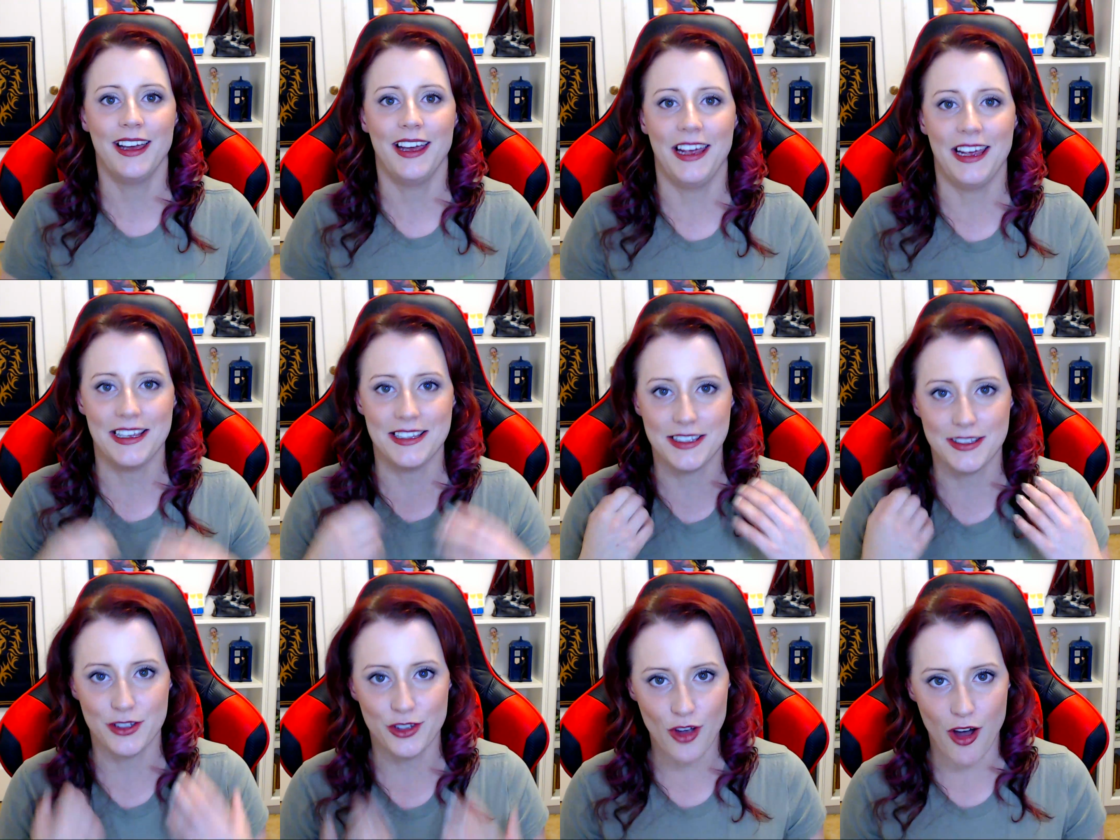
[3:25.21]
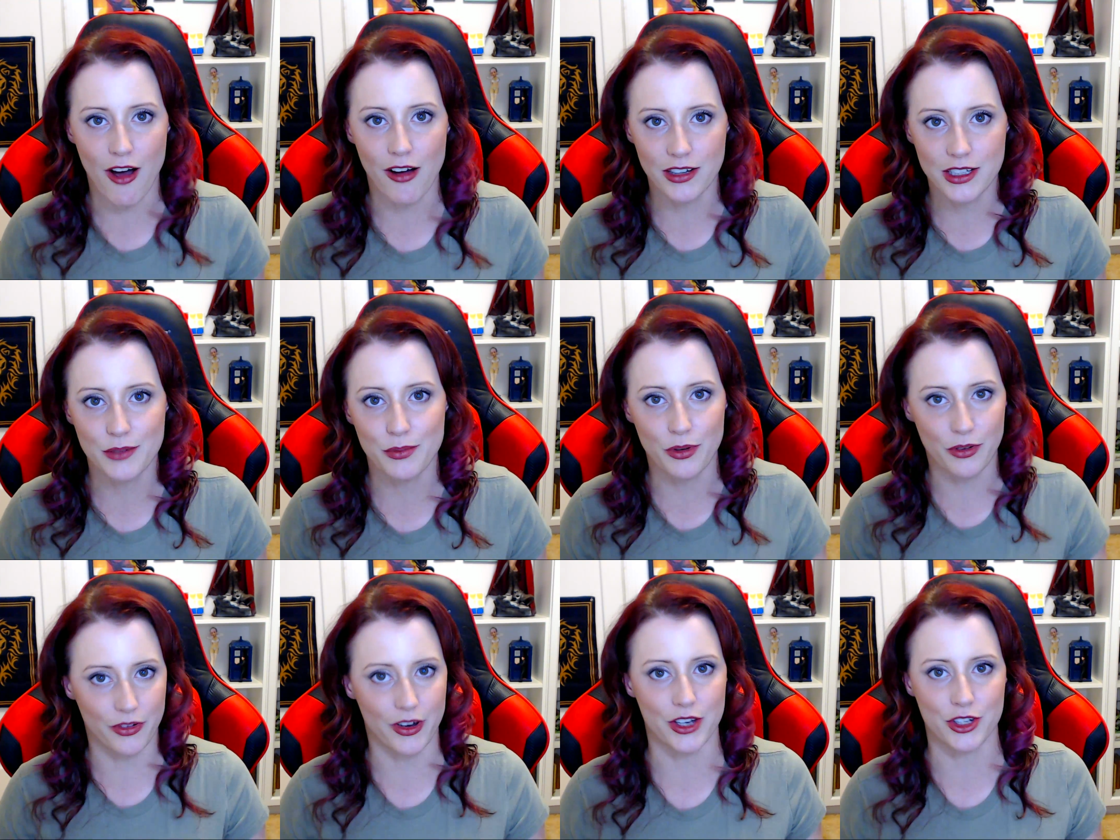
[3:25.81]
is not a
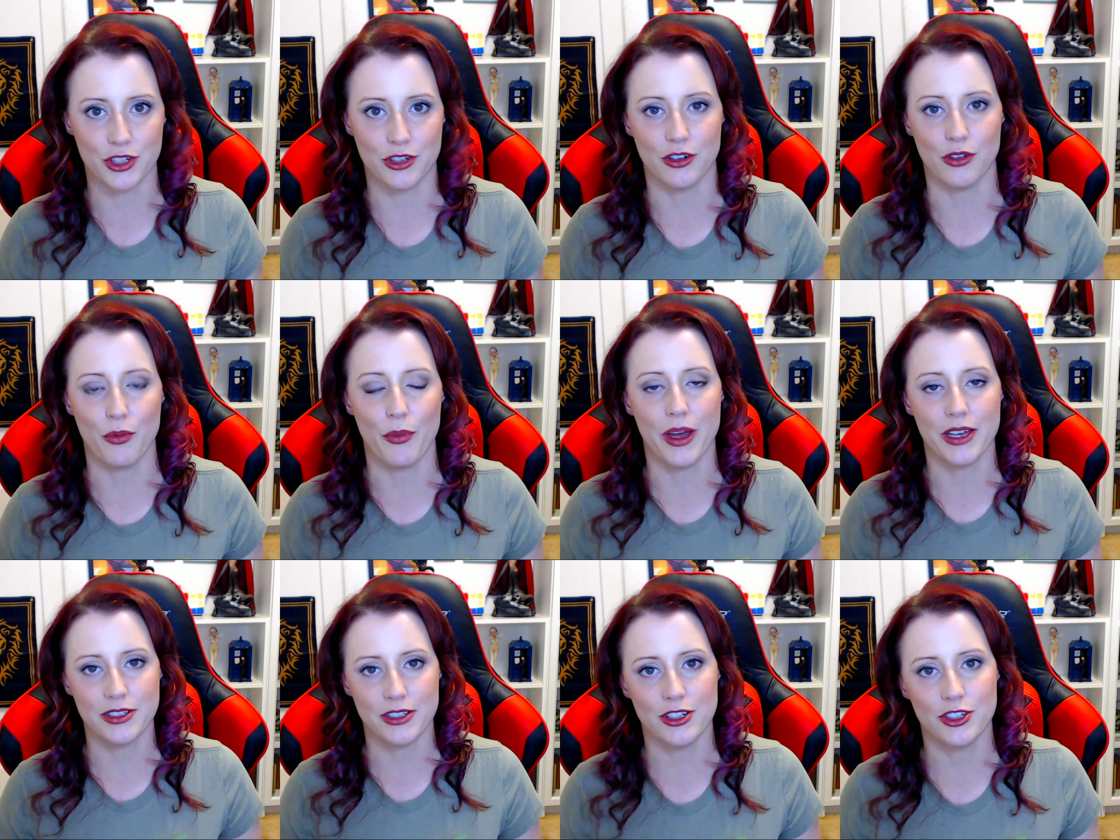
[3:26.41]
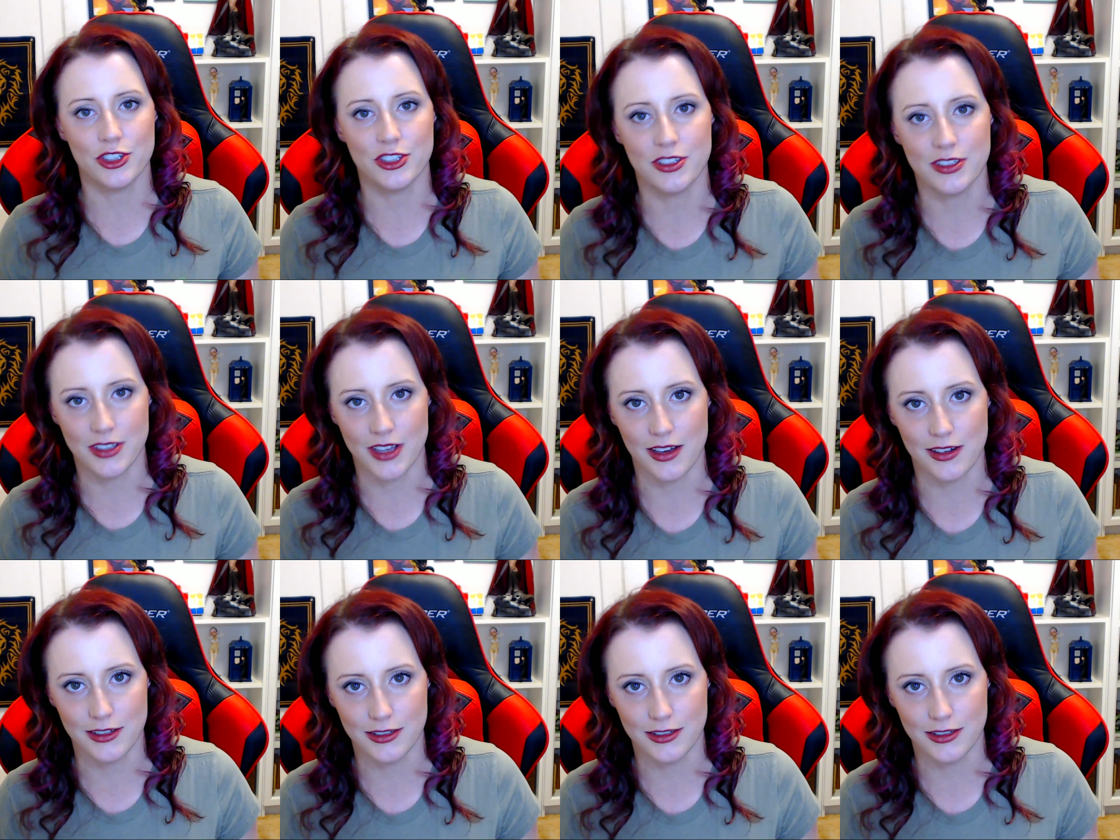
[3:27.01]
professional message to send.